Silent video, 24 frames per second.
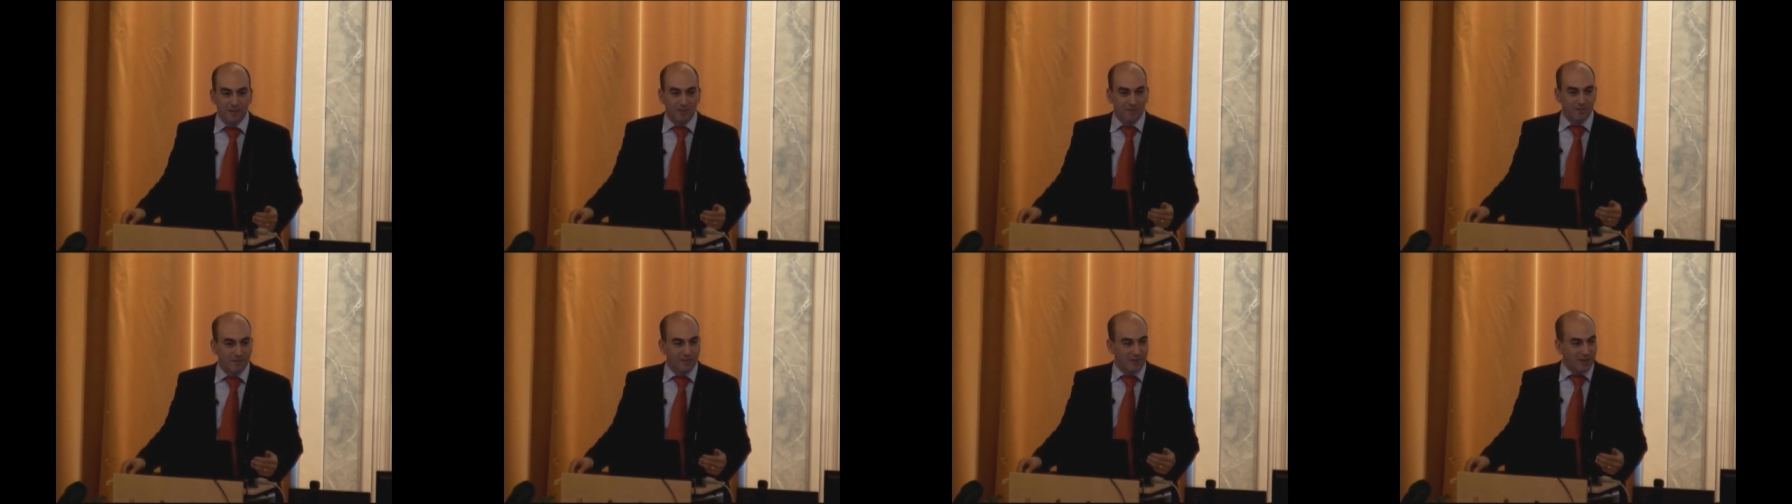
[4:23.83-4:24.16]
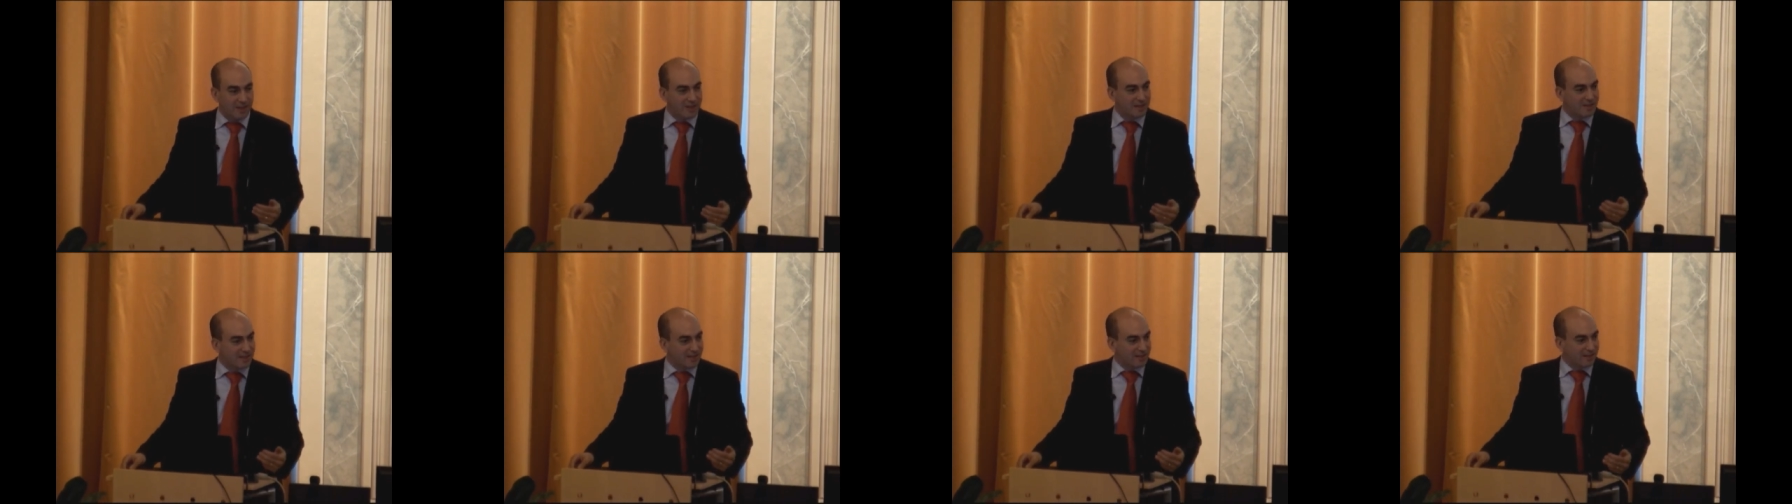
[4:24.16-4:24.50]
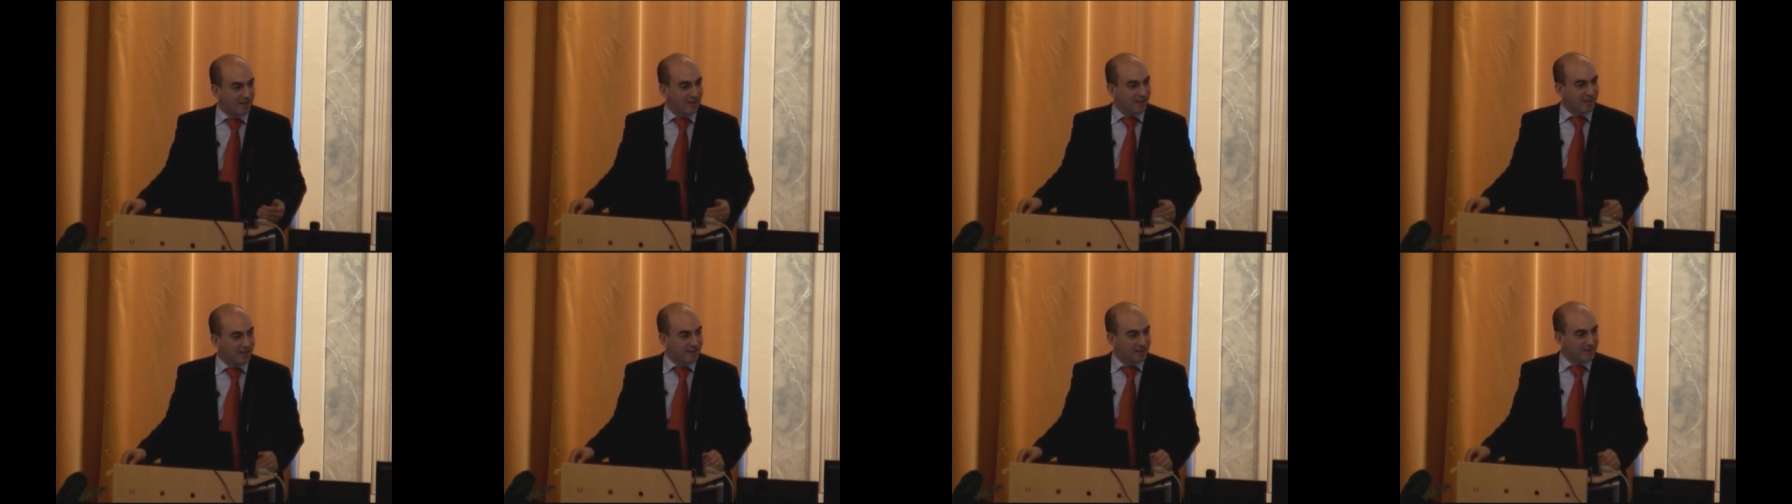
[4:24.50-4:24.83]
friends and
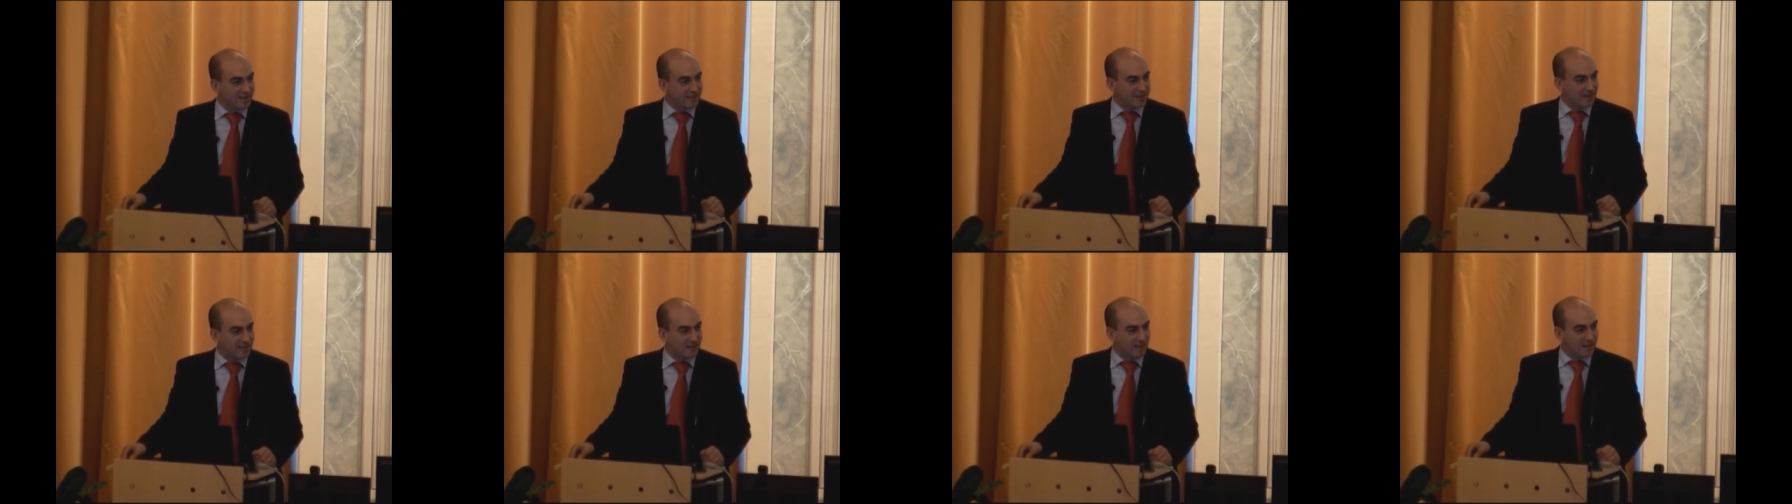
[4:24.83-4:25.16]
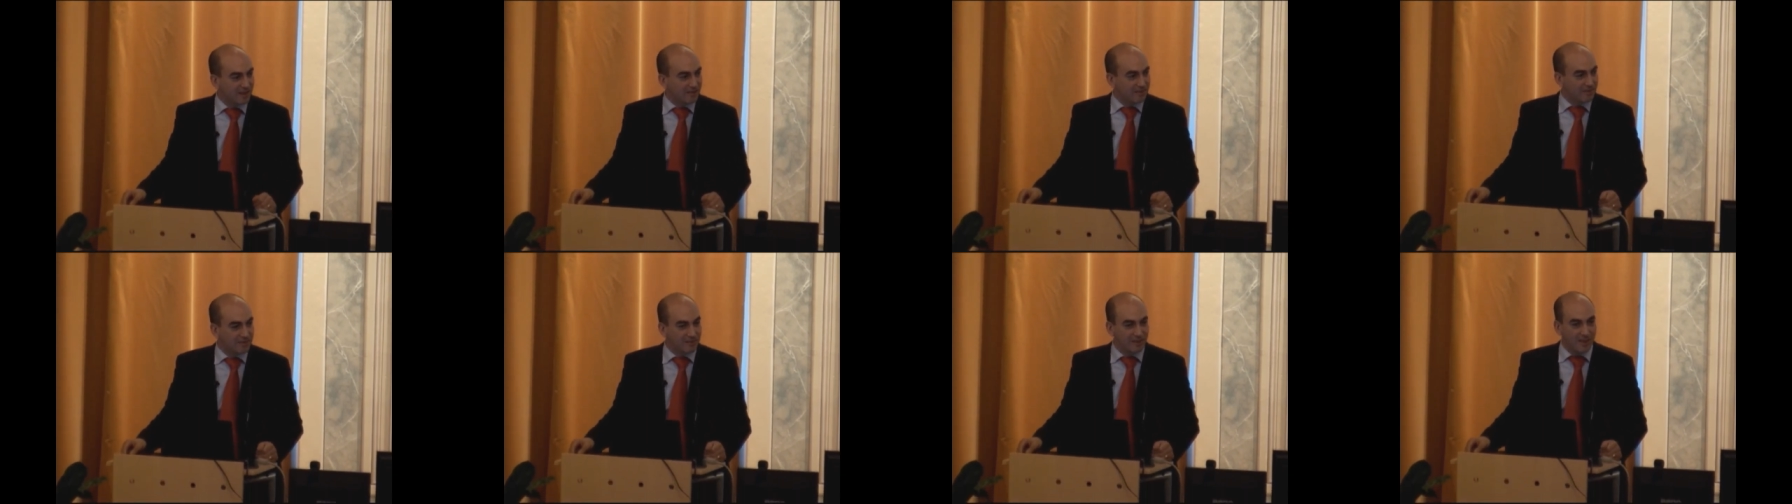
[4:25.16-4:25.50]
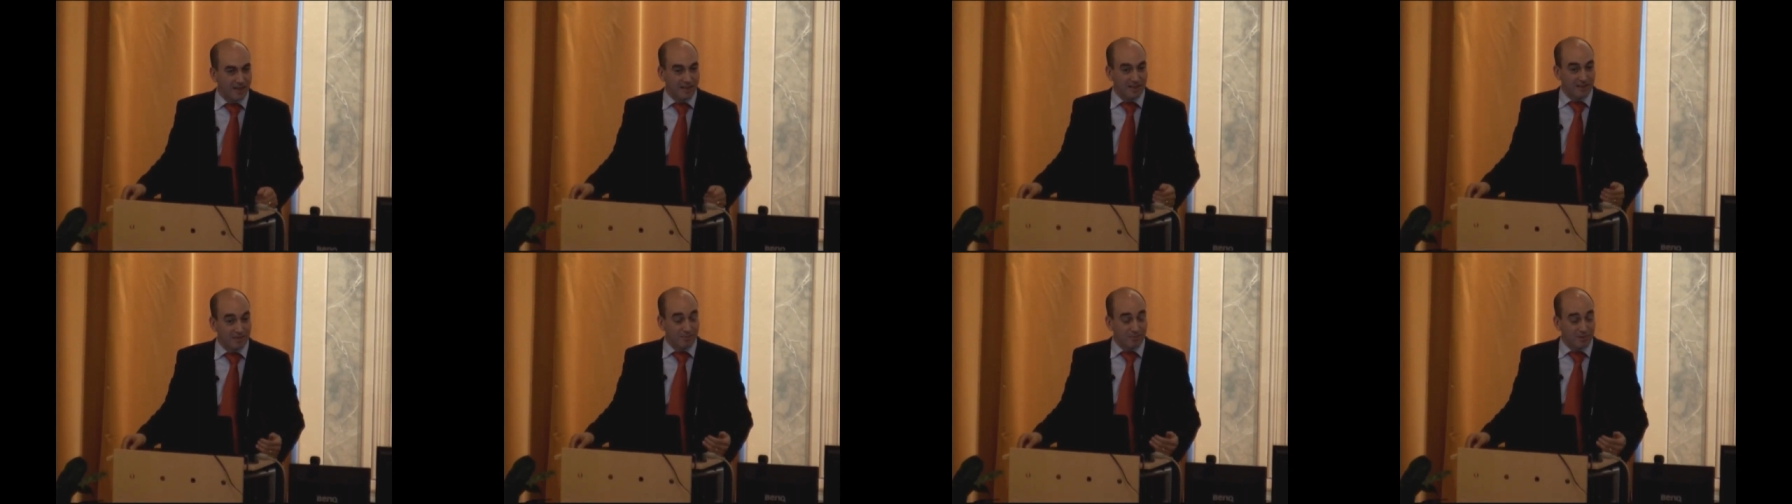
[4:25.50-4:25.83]
colleagues that I've
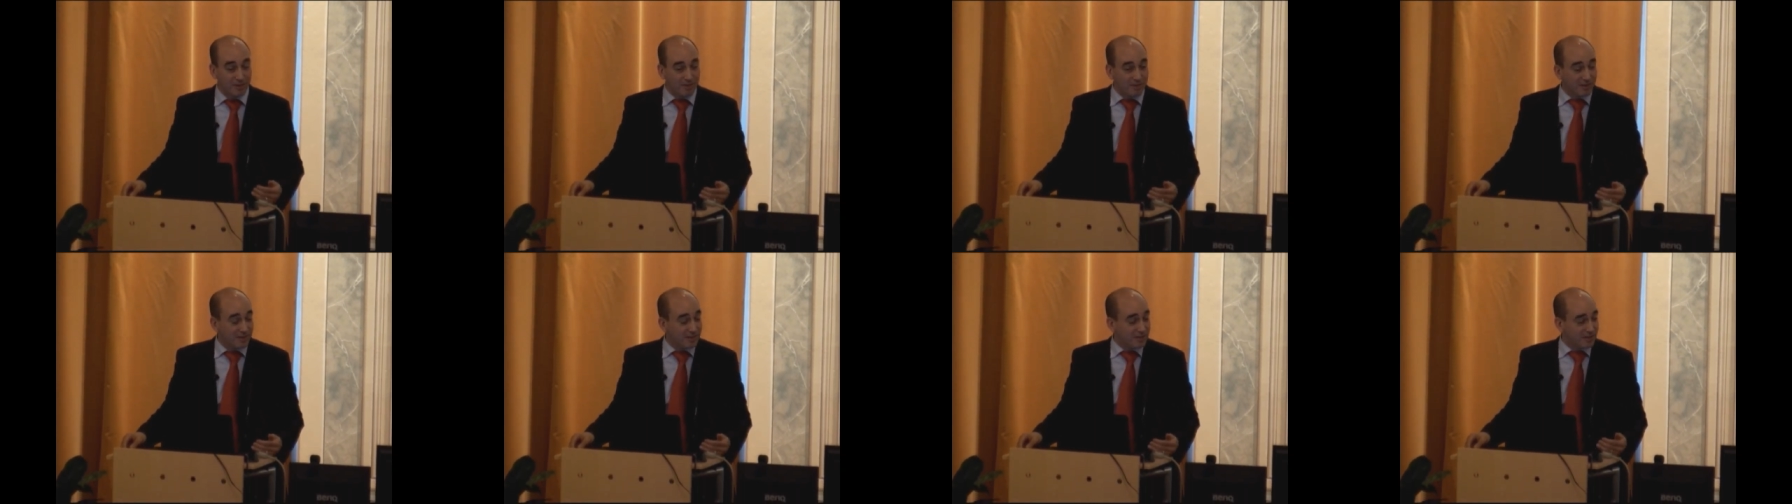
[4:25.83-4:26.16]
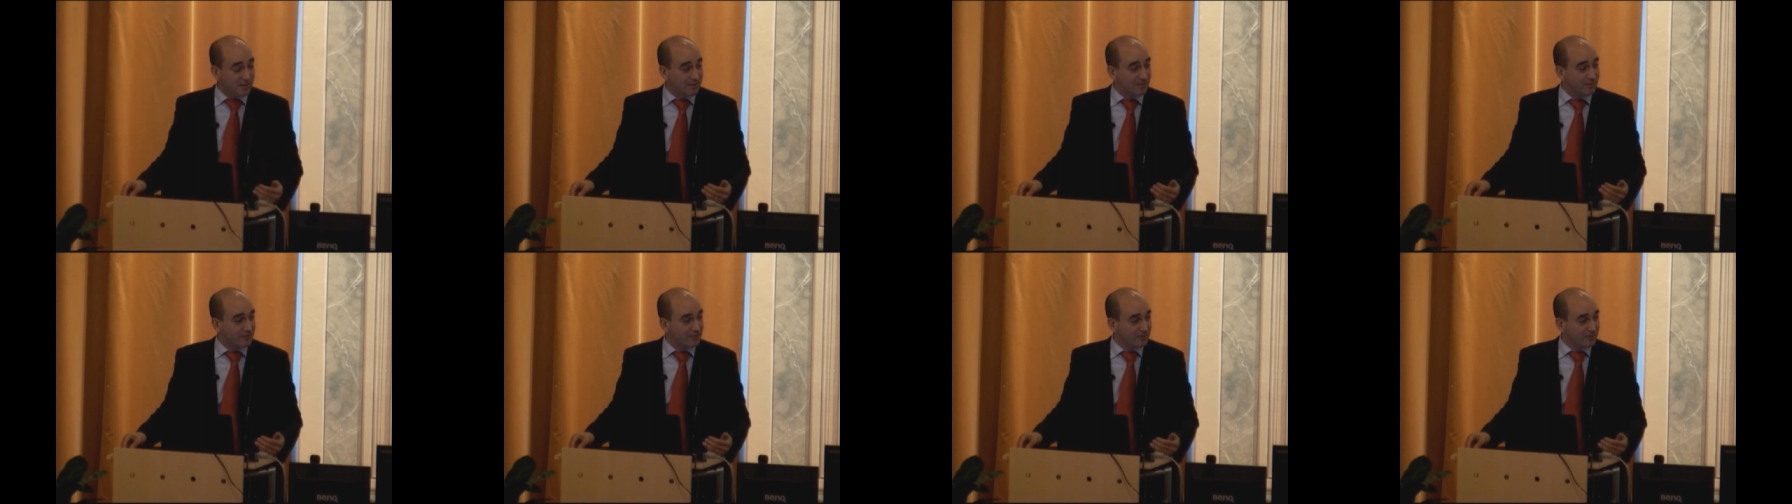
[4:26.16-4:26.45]
had the privilege of